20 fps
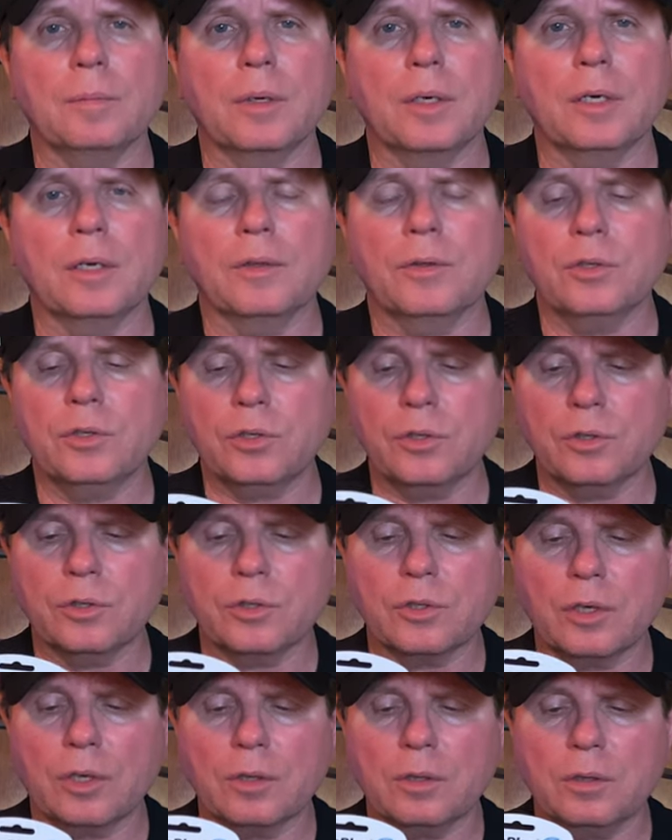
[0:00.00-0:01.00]
Uh, this
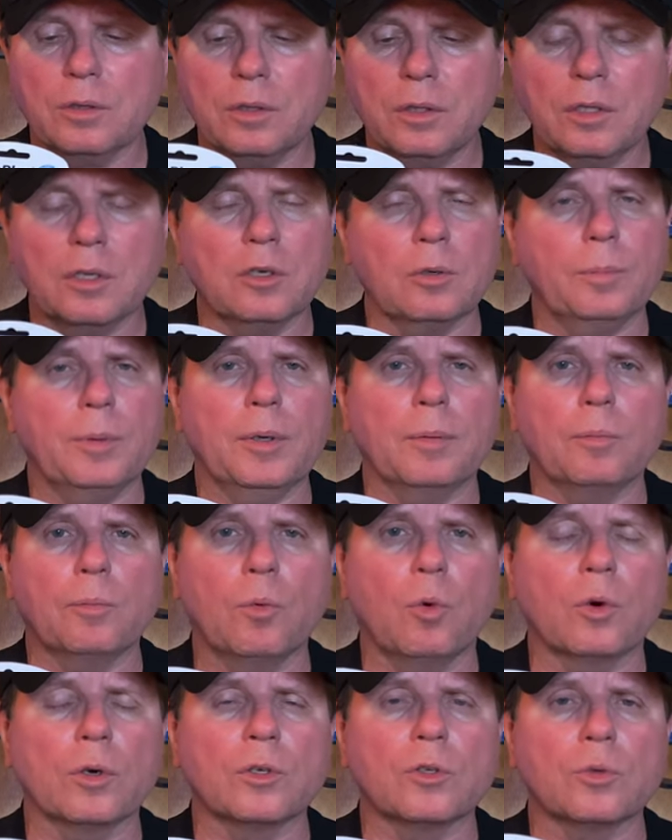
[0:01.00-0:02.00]
is a little bit
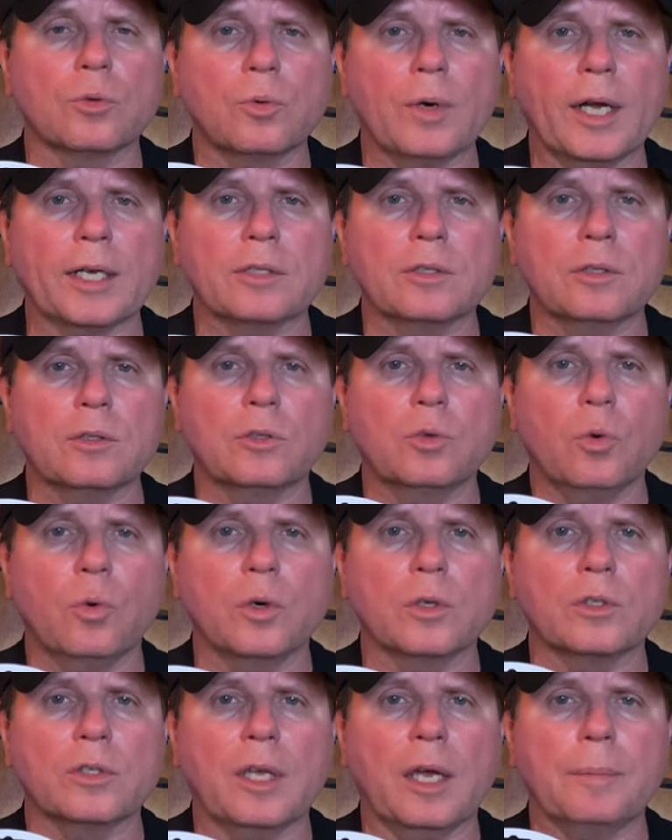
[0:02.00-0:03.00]
more directed
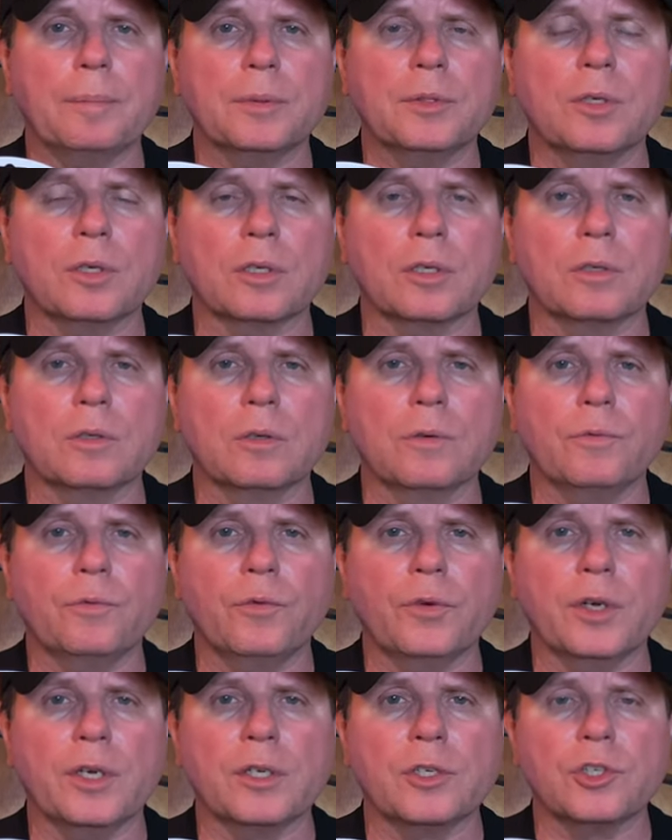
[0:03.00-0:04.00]
towards that particular
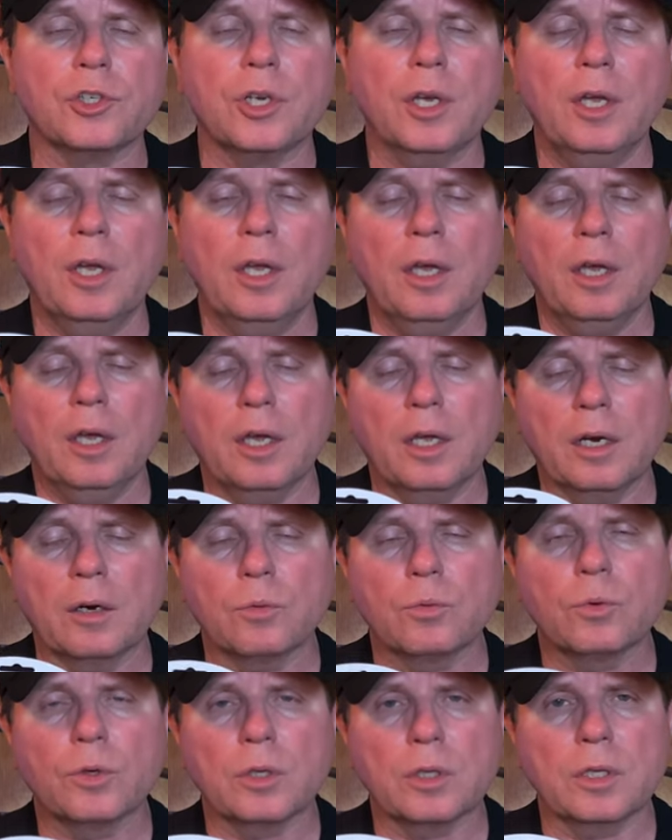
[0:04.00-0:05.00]
fish and it
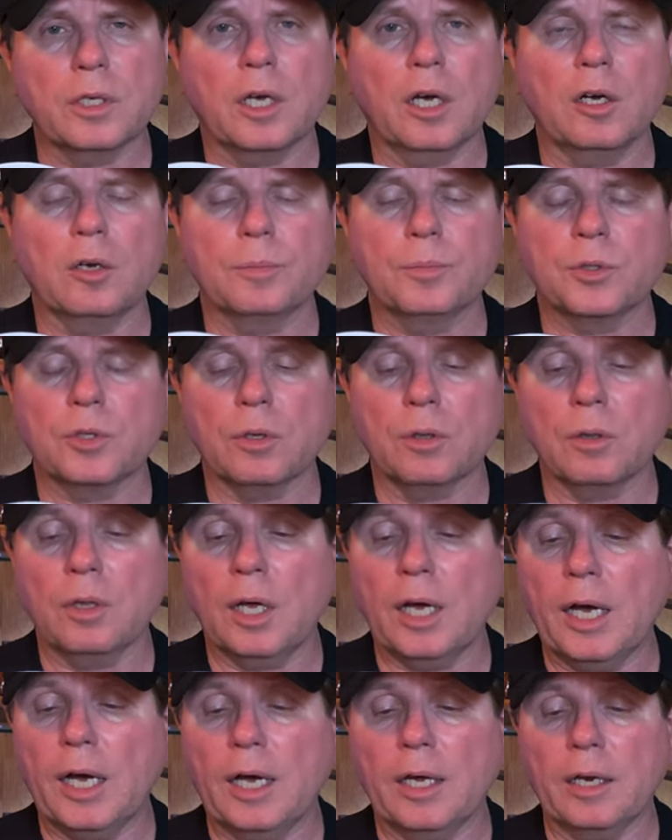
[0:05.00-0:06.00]
really helps a
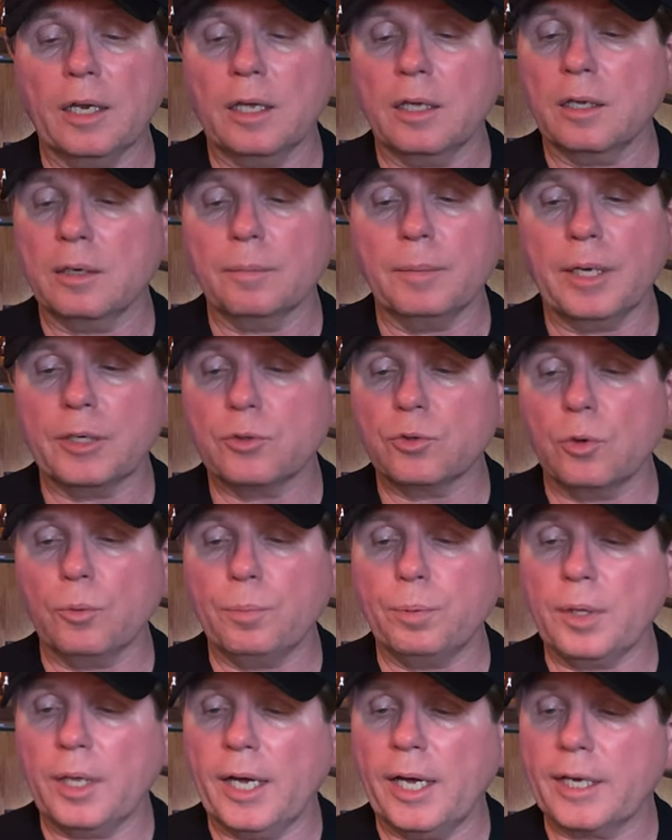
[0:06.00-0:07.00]
lot. And
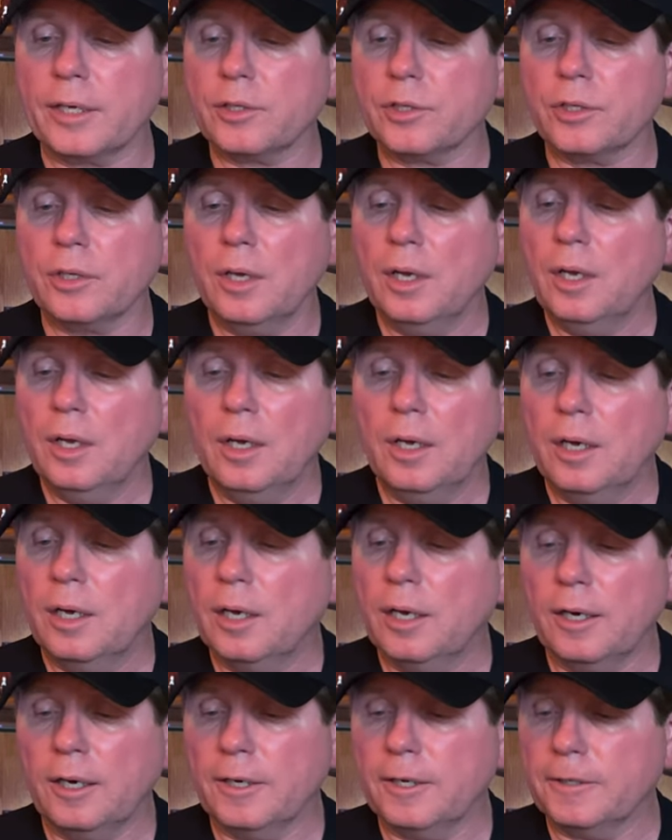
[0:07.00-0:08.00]
Metroplex,
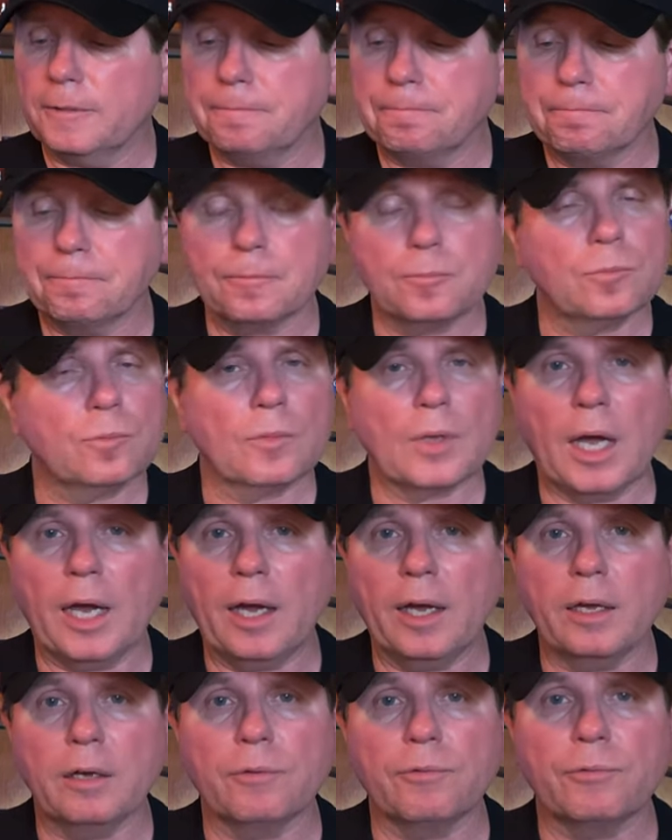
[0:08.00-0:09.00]
um,
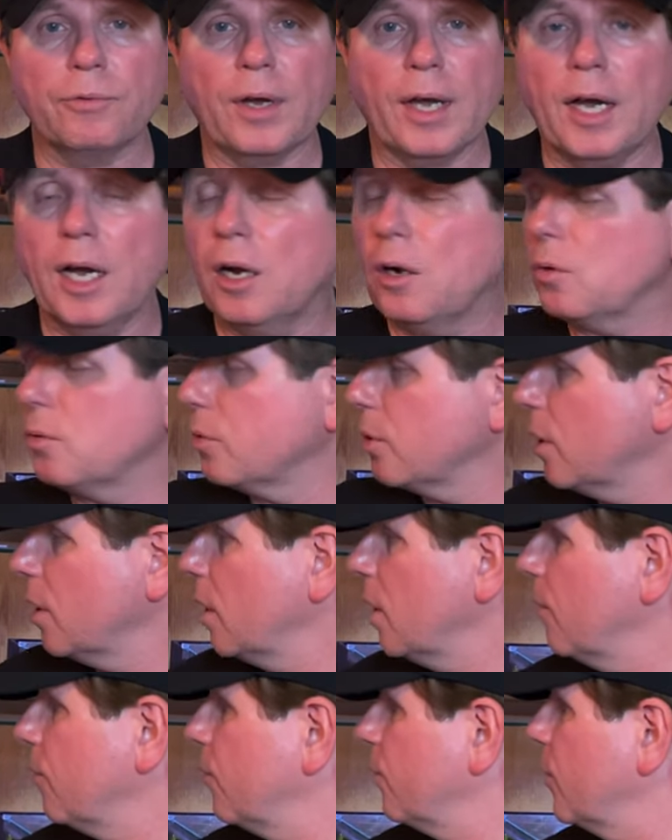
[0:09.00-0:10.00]
I have found
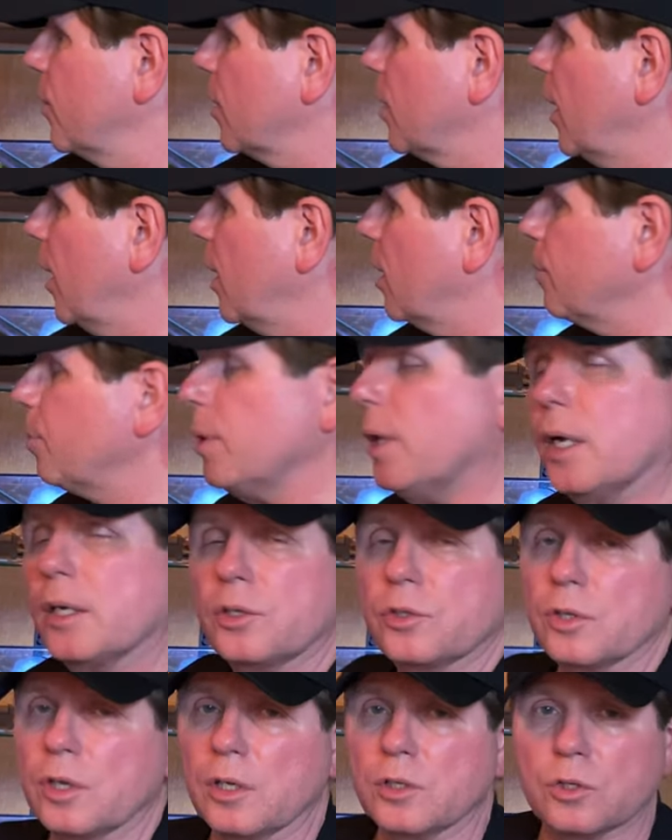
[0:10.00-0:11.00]
that if the
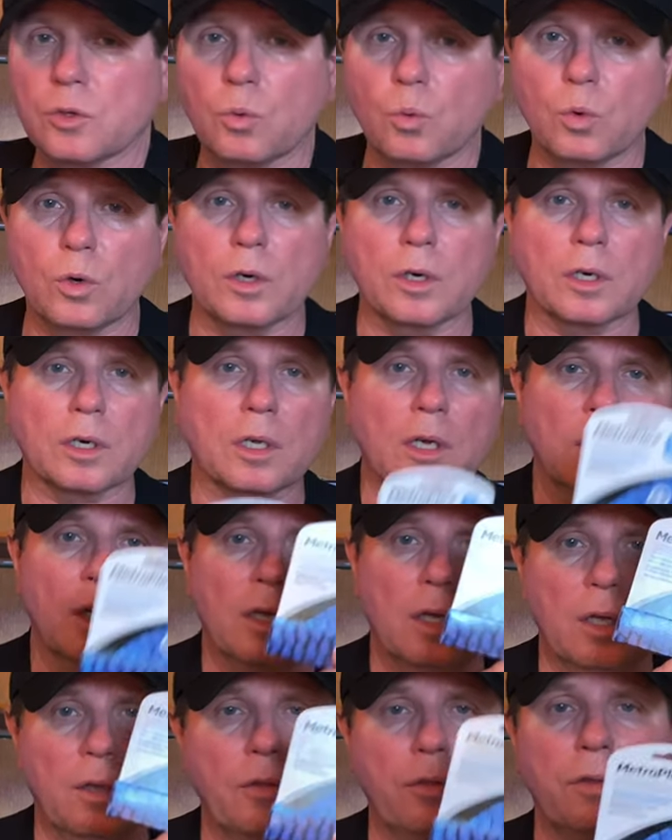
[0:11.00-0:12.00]
KanaPlex doesn't work,
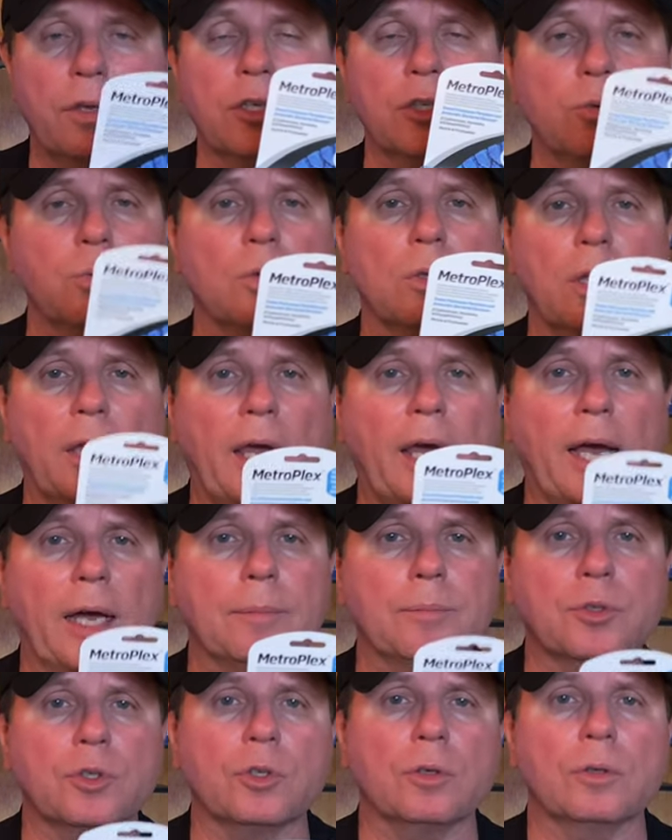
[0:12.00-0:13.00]
this will
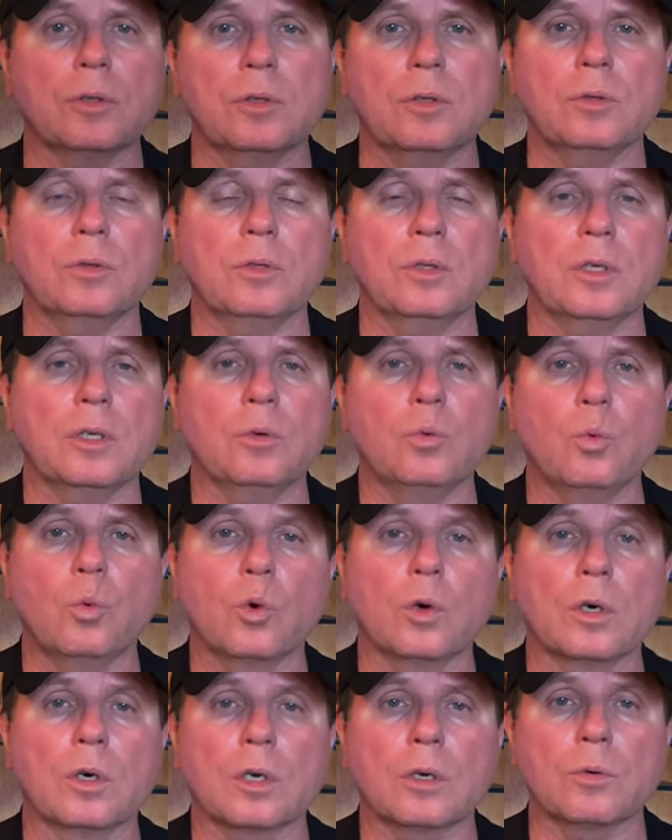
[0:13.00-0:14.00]
absolutely
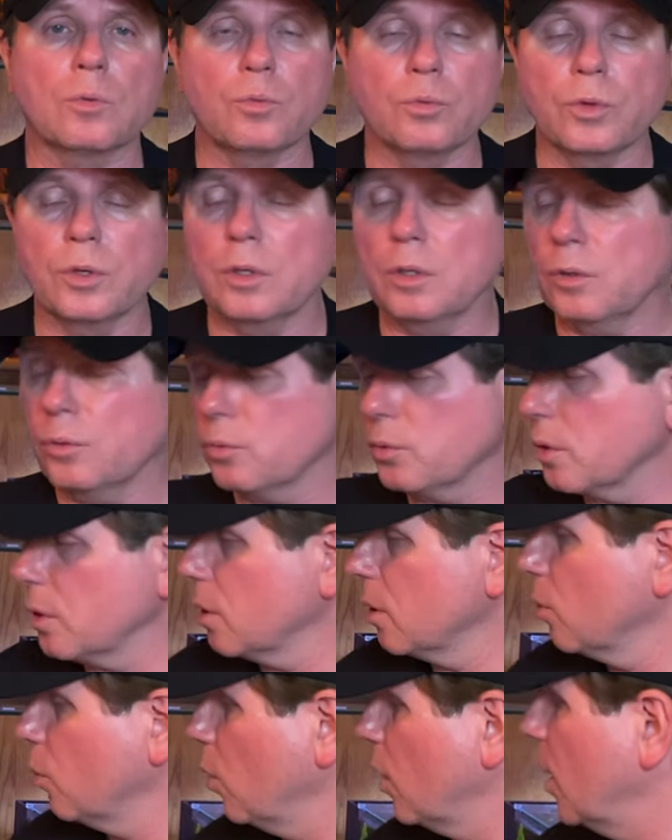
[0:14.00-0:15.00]
work really,
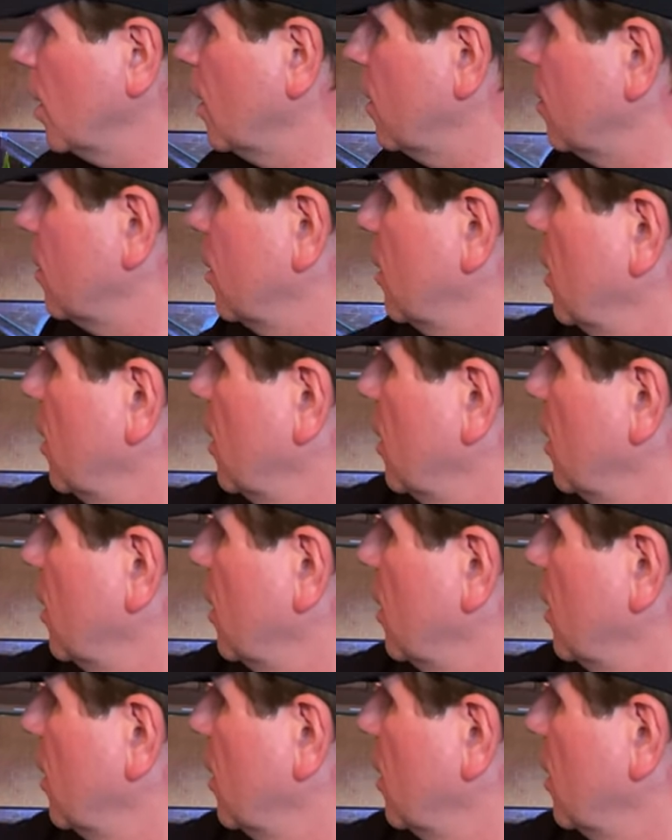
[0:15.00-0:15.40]
really well.